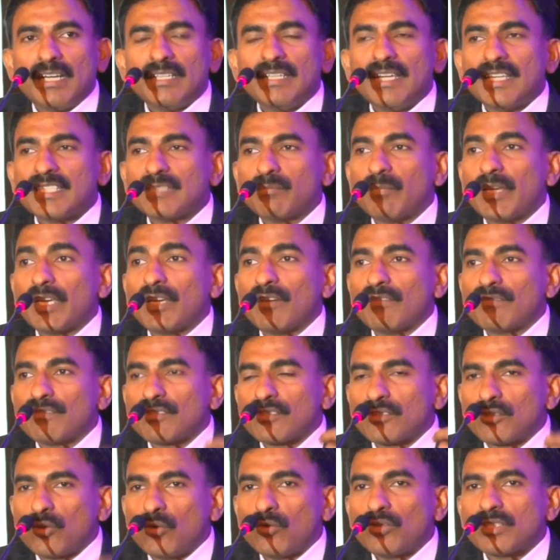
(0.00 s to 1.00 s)
other aspects
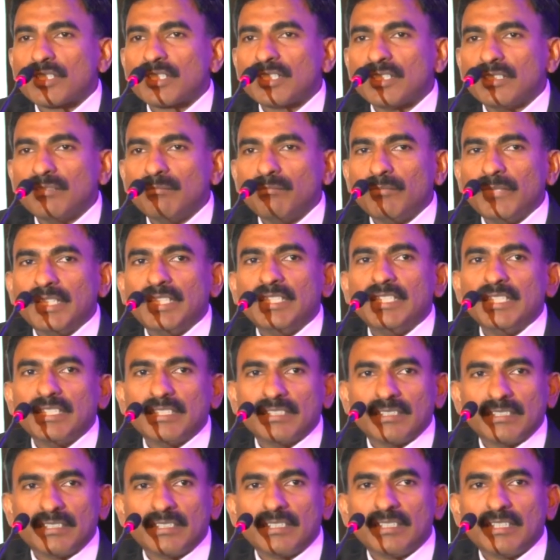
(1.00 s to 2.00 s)
of social
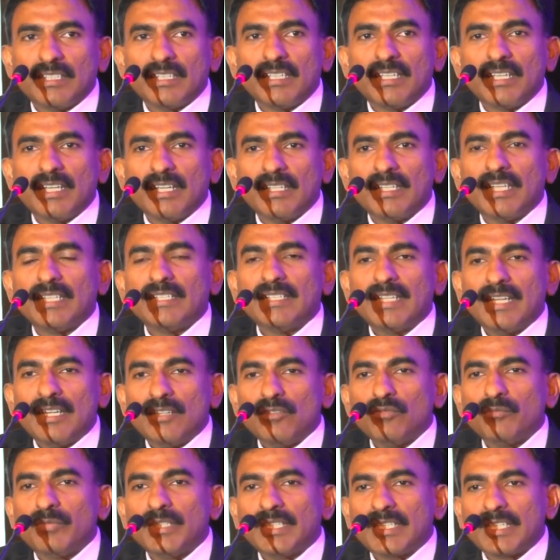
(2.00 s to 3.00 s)
media that
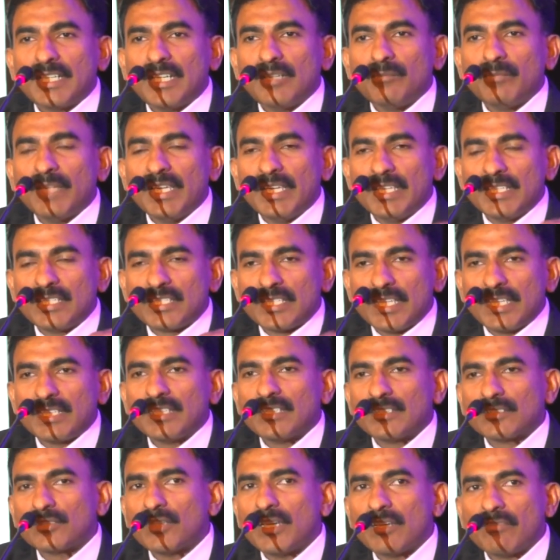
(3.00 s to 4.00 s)
now become a
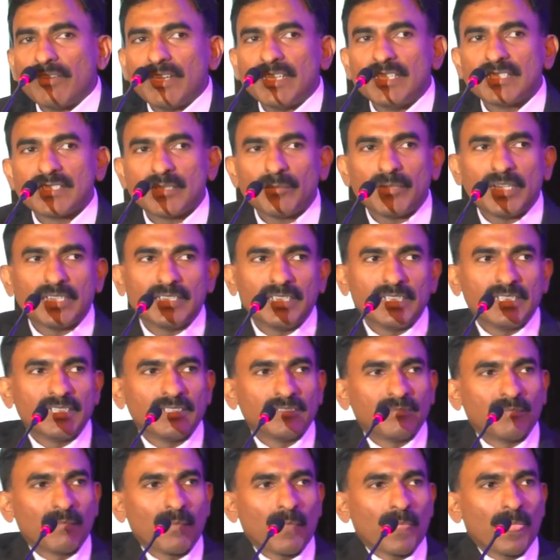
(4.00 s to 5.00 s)
channel. So I read in some
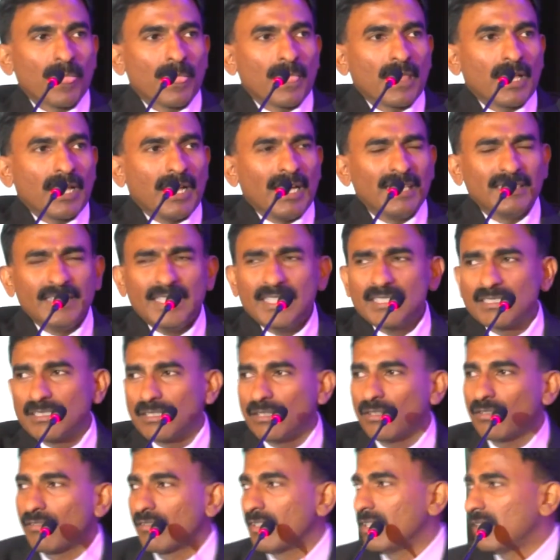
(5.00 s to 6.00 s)
article, I think
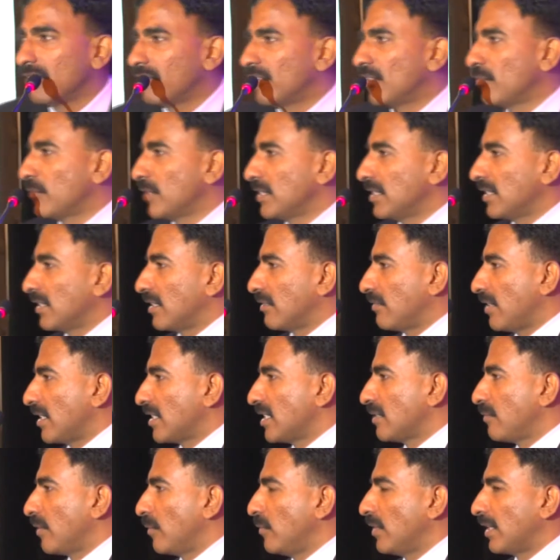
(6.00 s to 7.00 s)
it's L'Oreal, if I'm not mistaken,
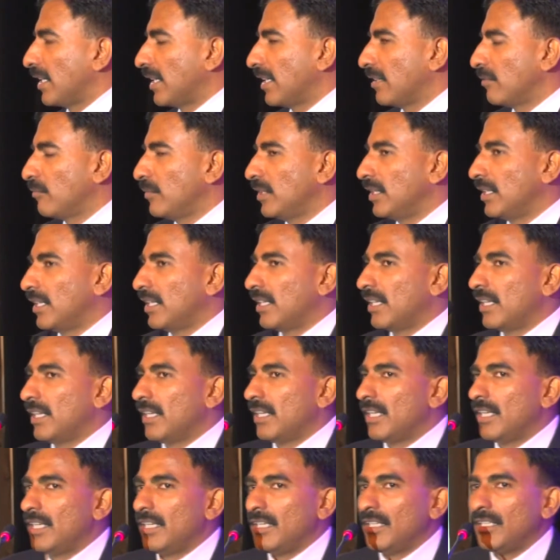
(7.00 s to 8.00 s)
Rajesh maybe can help me.
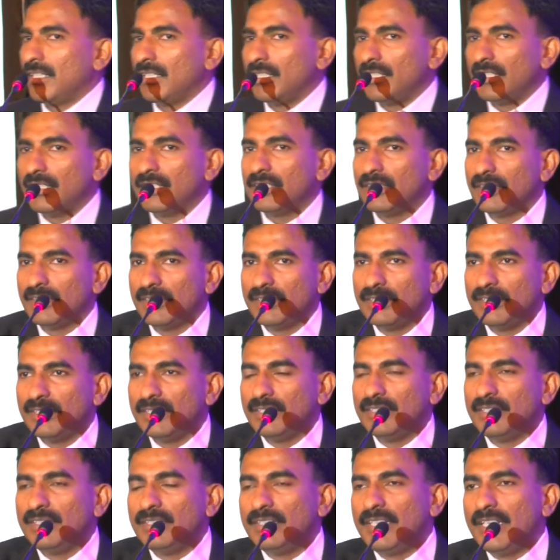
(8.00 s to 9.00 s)

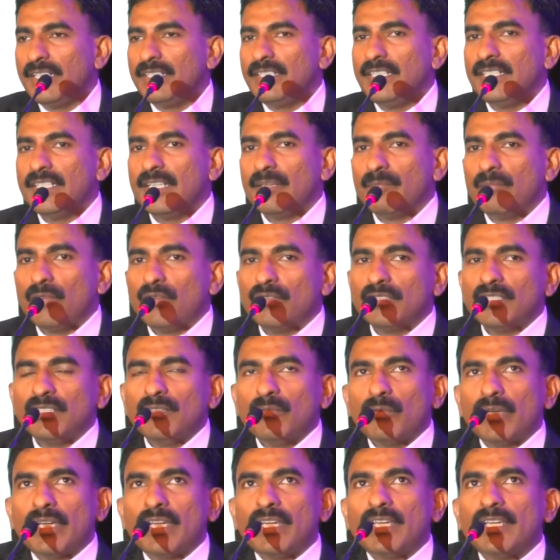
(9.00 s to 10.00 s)
They did a
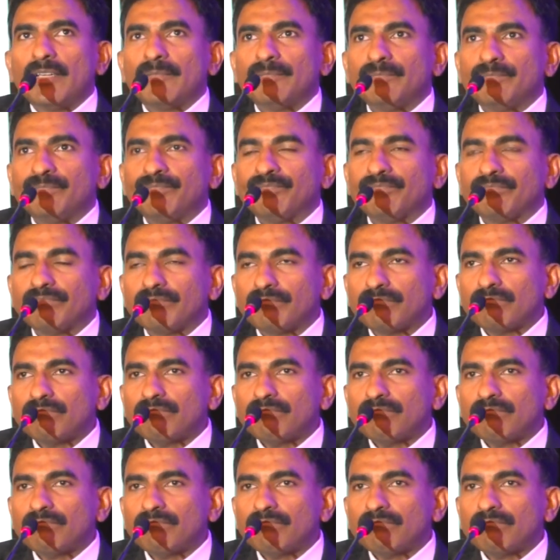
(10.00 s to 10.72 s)
model where